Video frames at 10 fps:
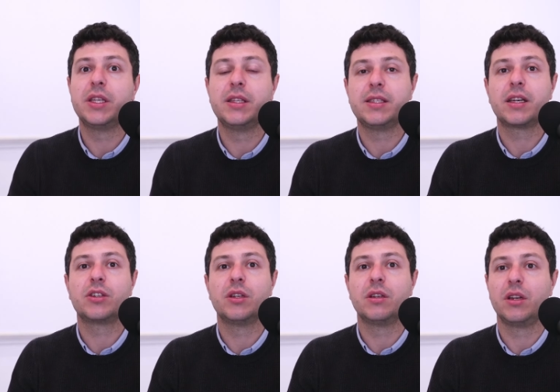in the
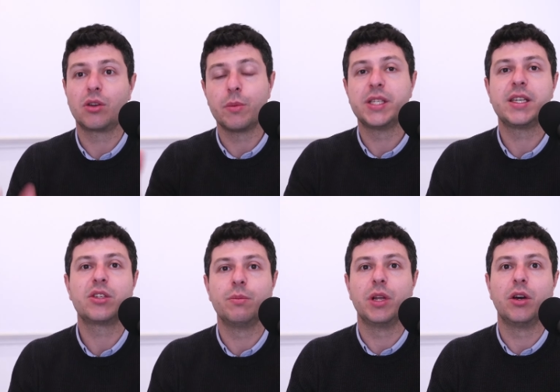section in the comment
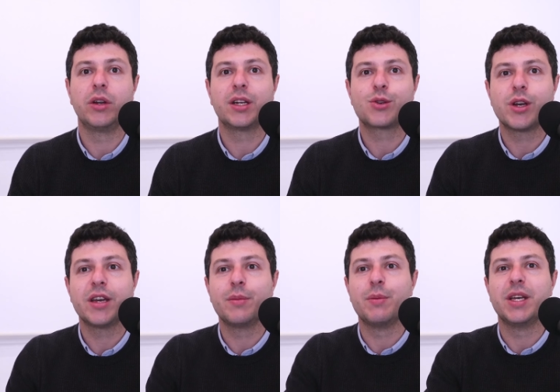section below and I'll try
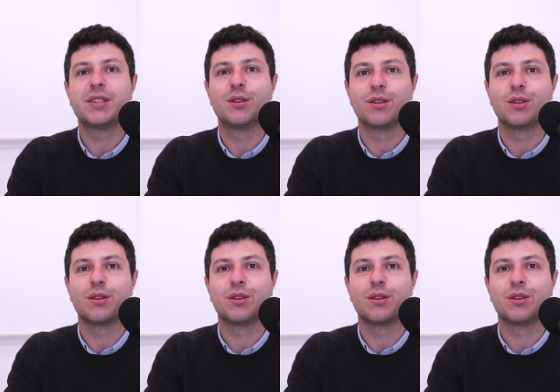my best to,